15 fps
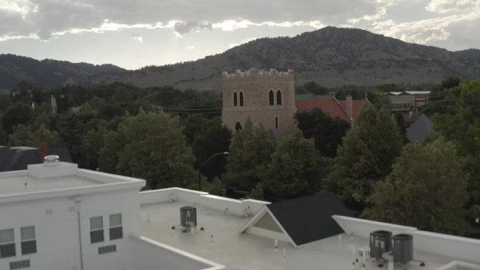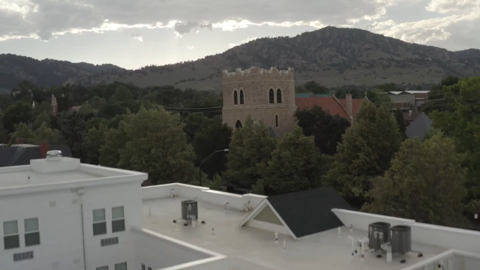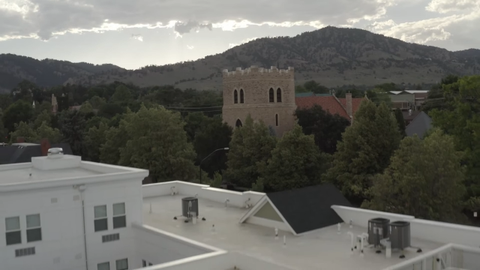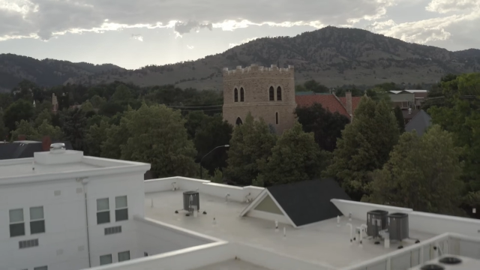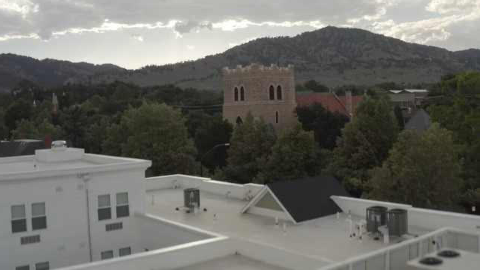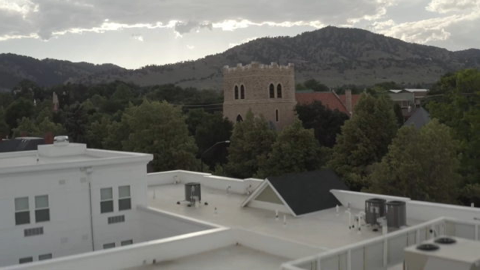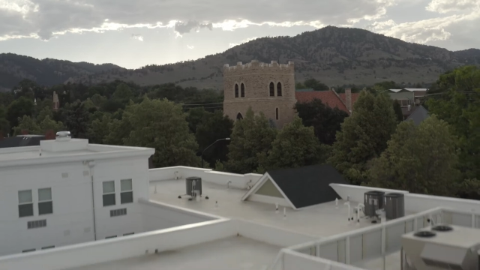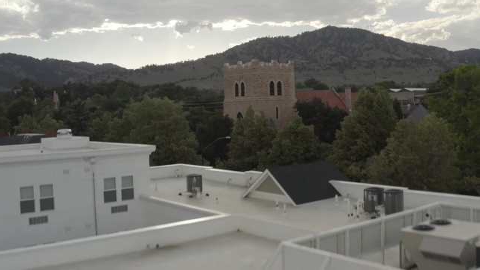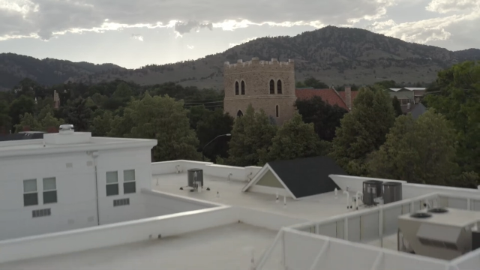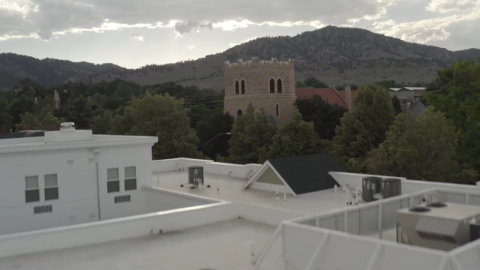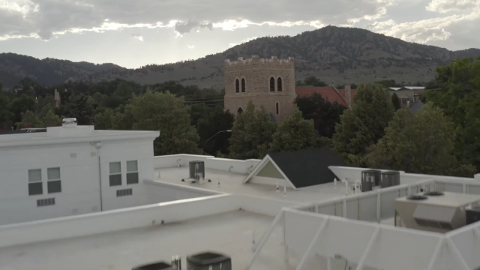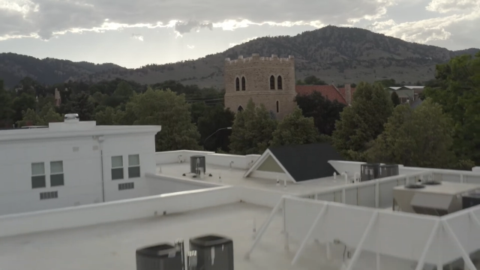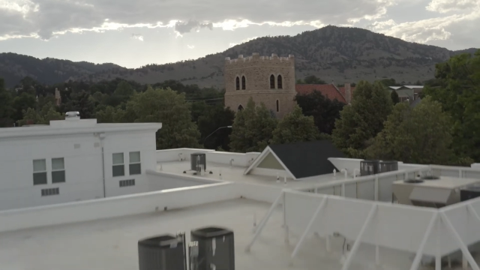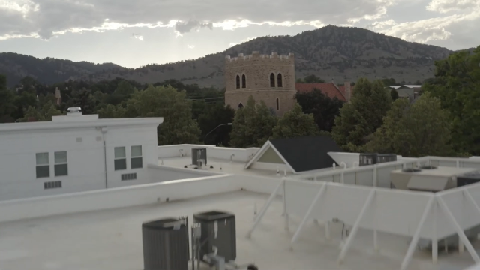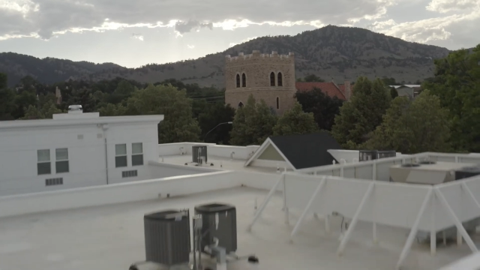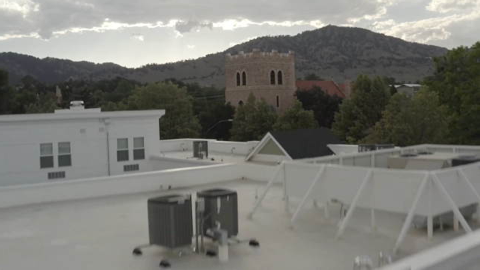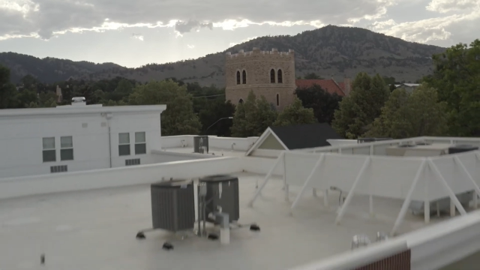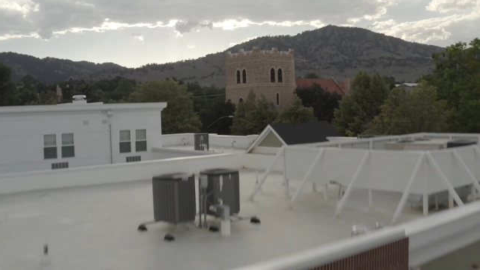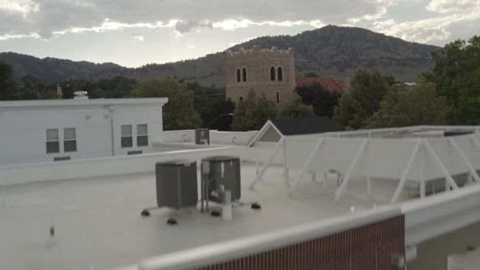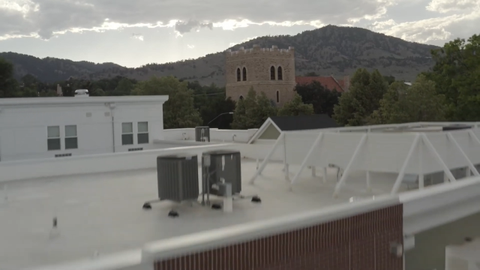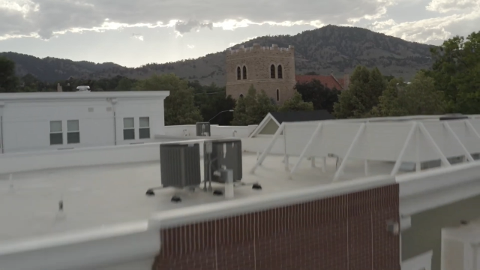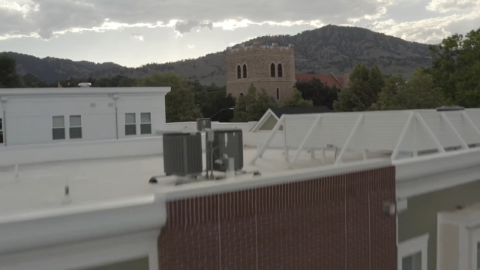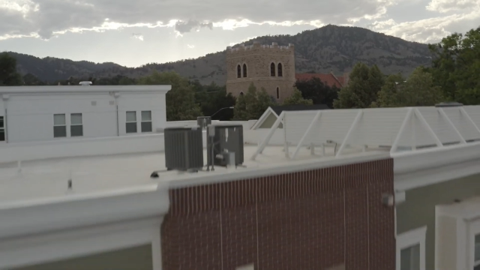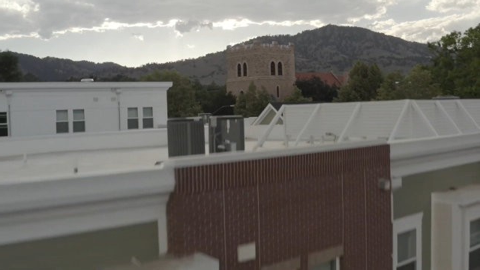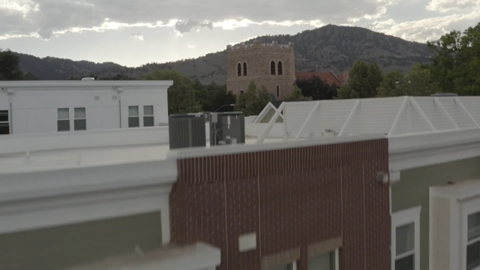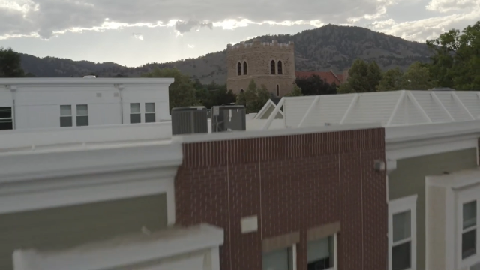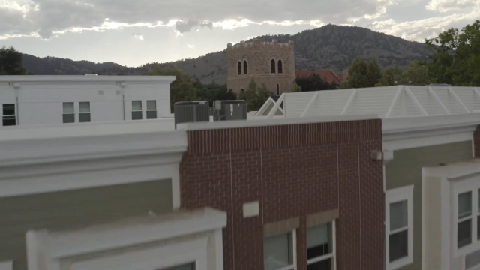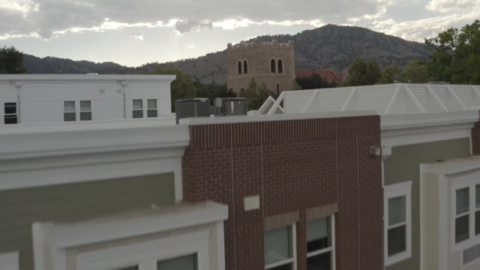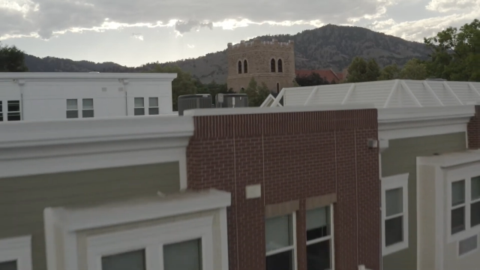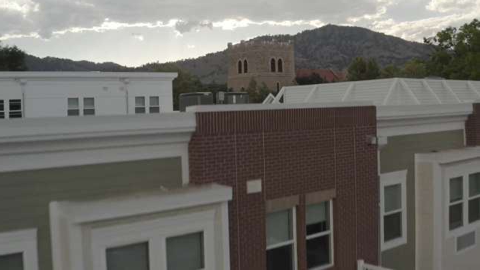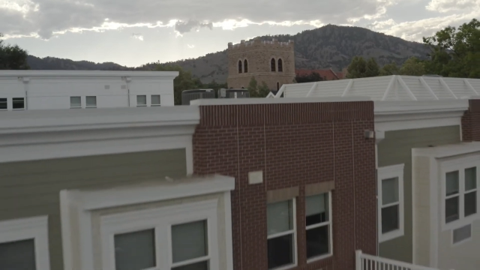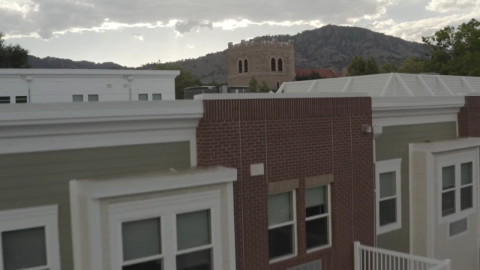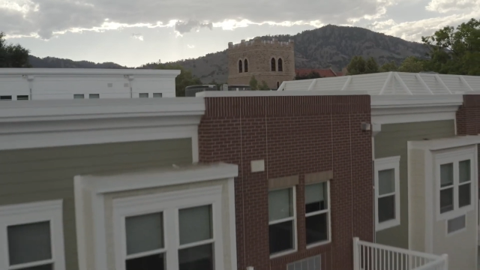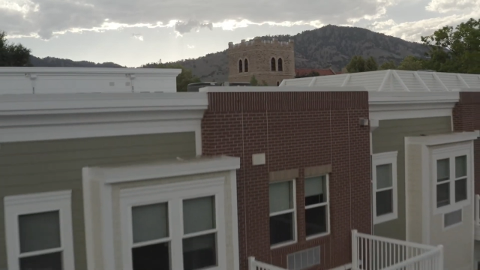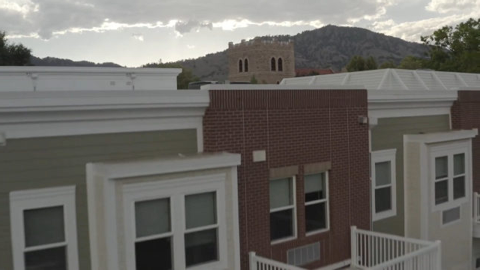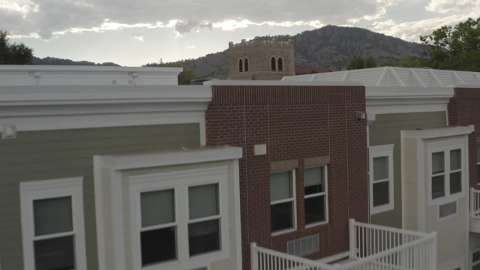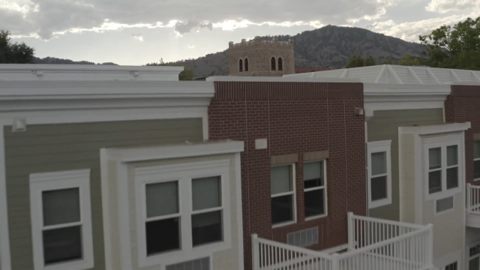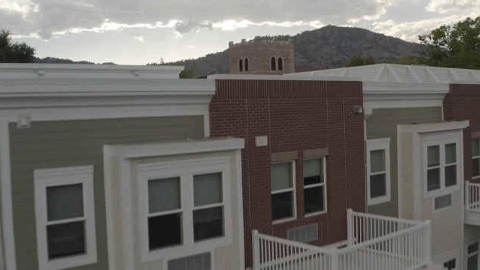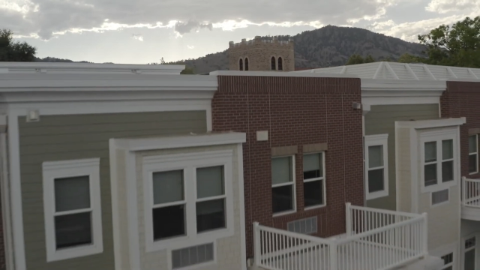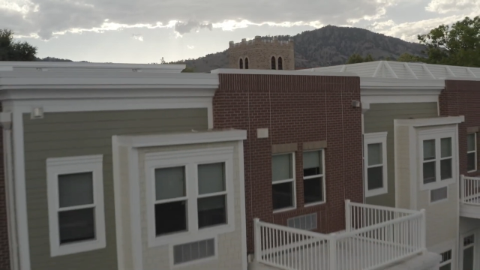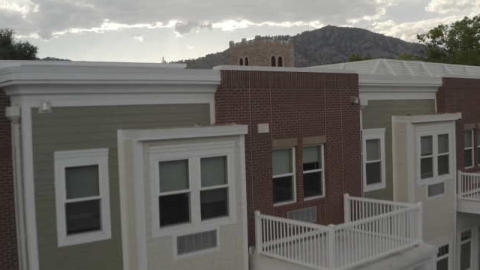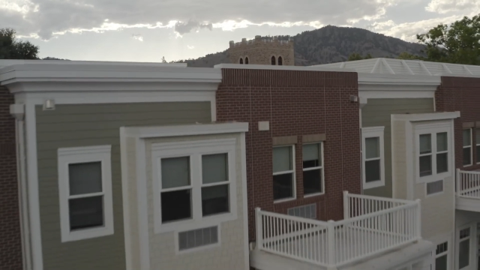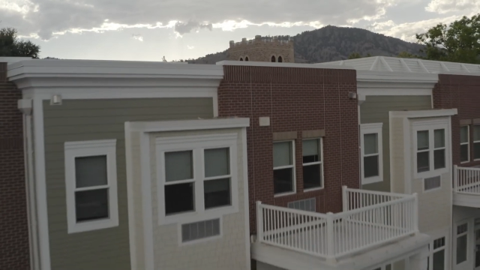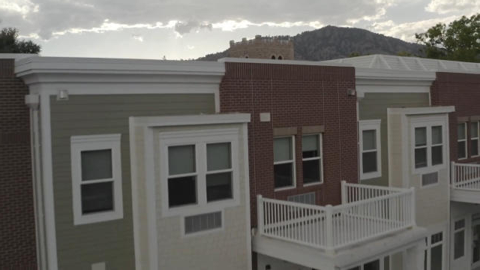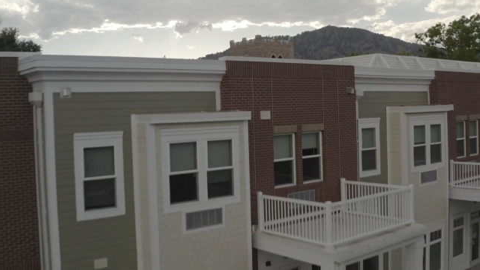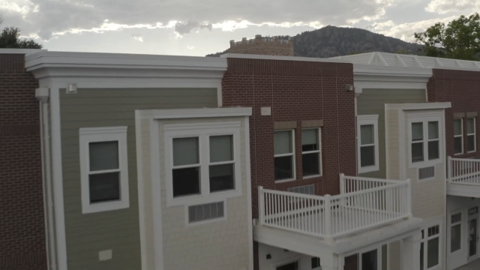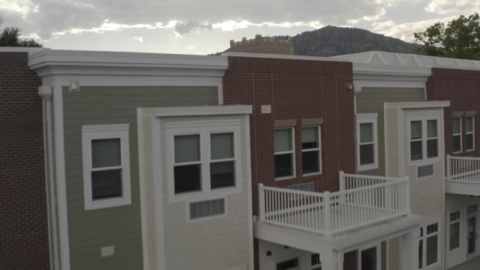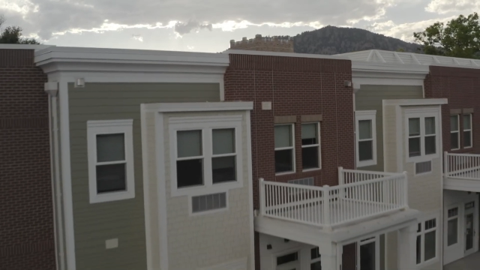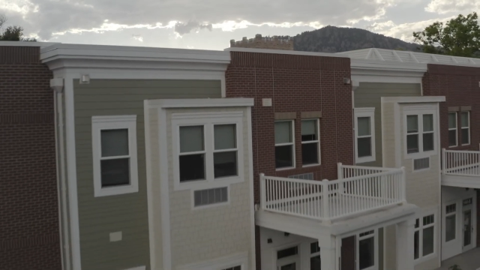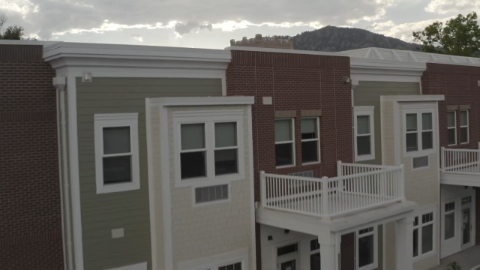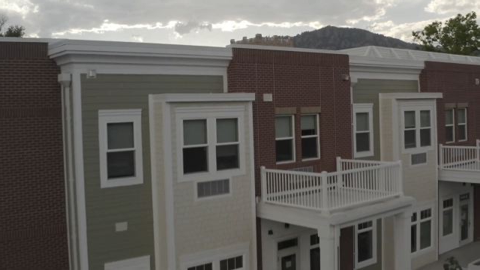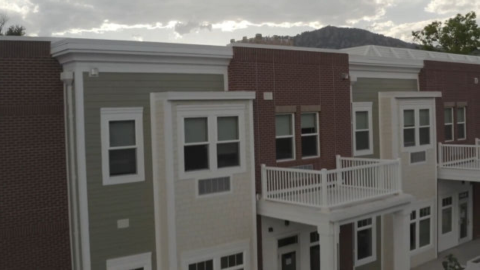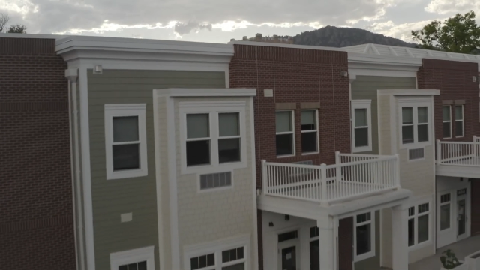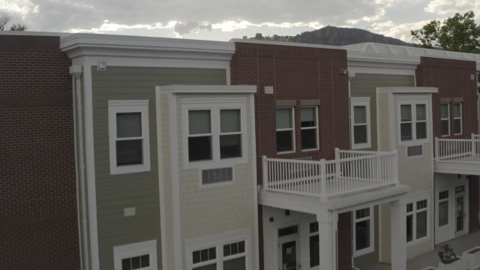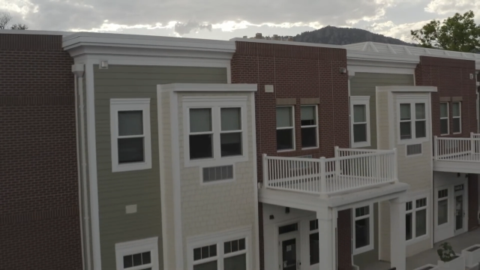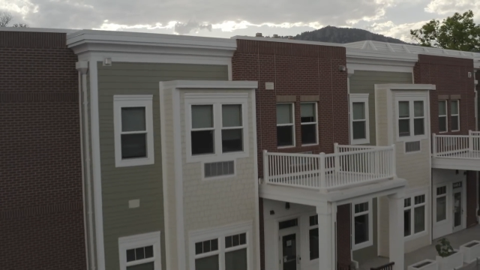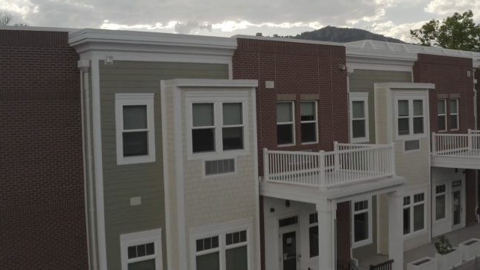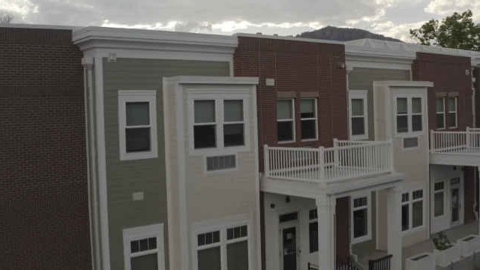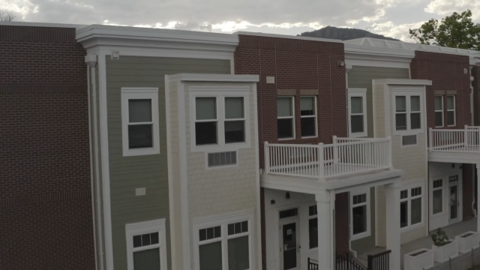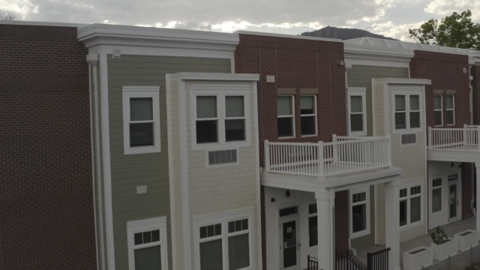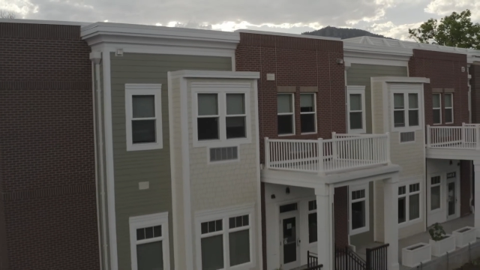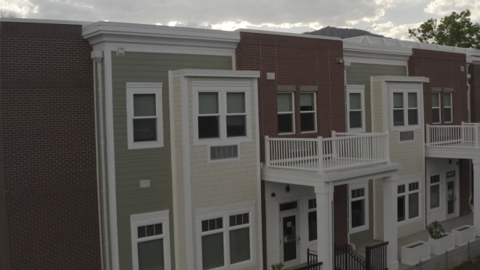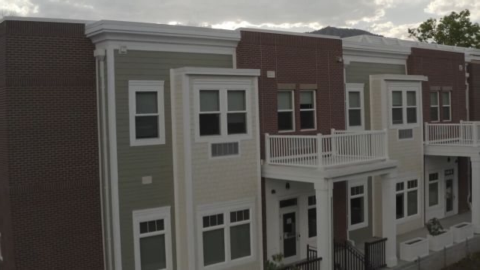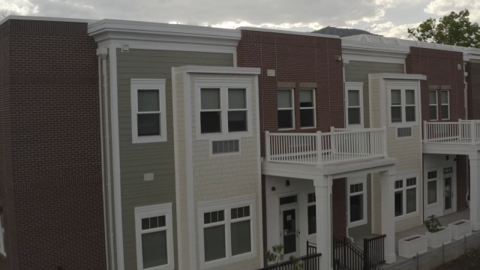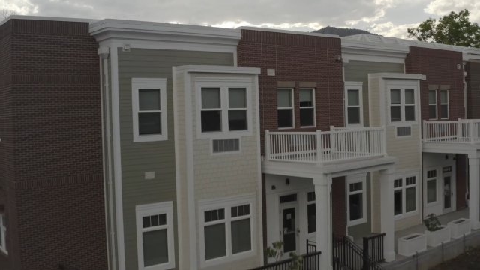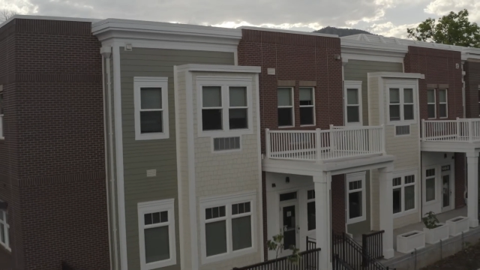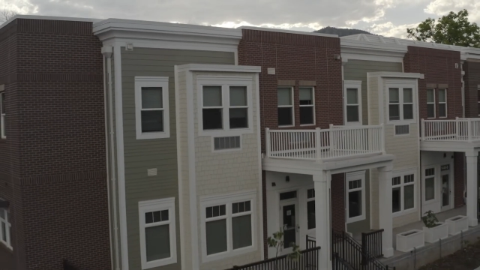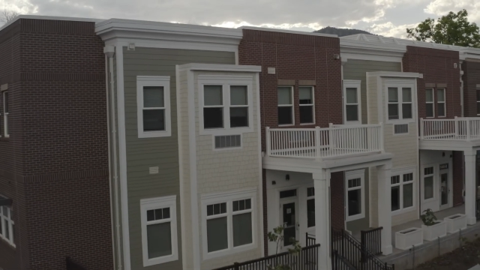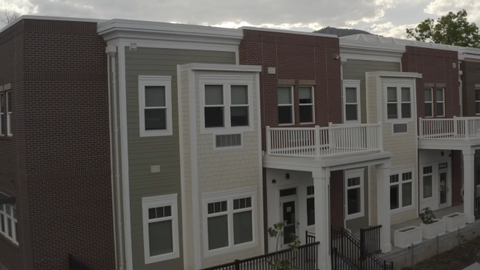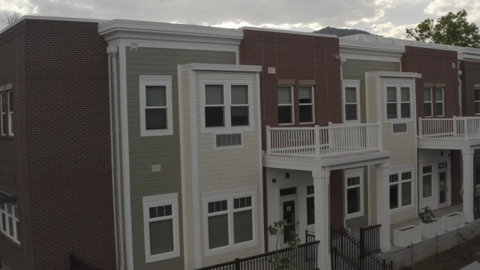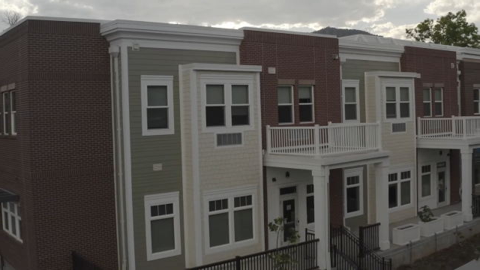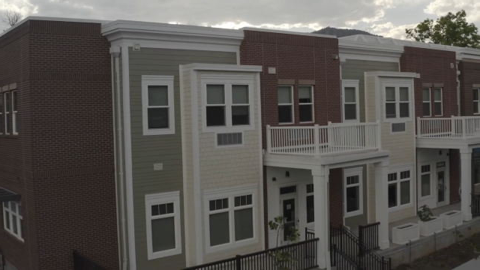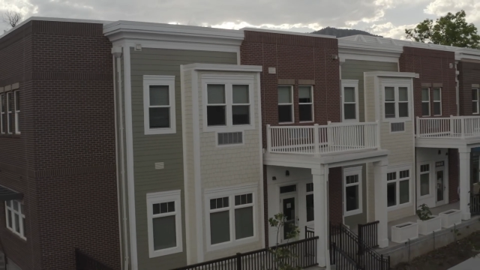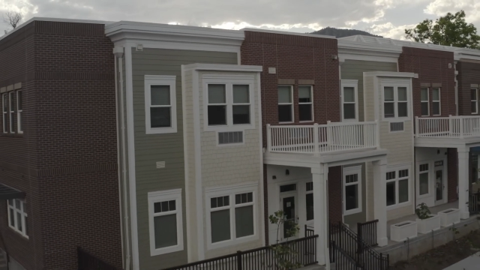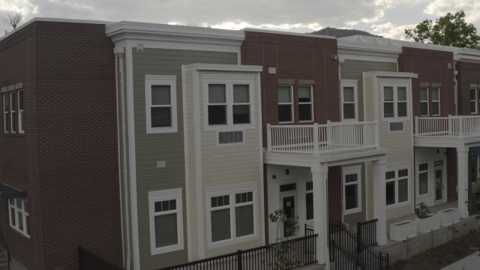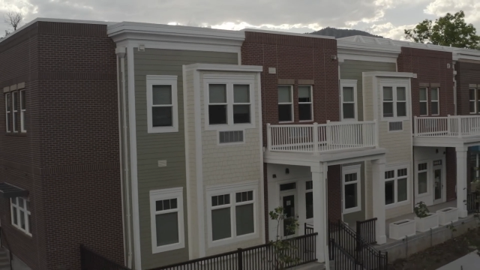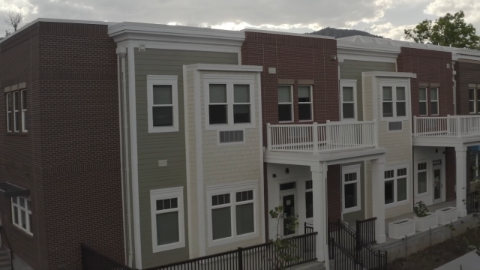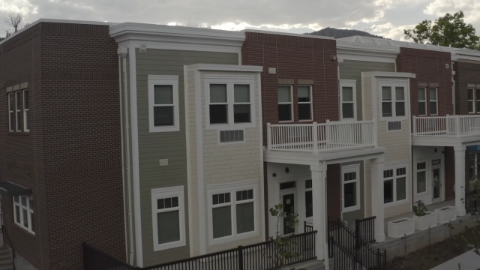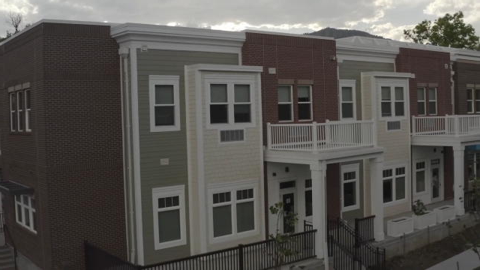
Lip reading: Nobody's mouth can be seen.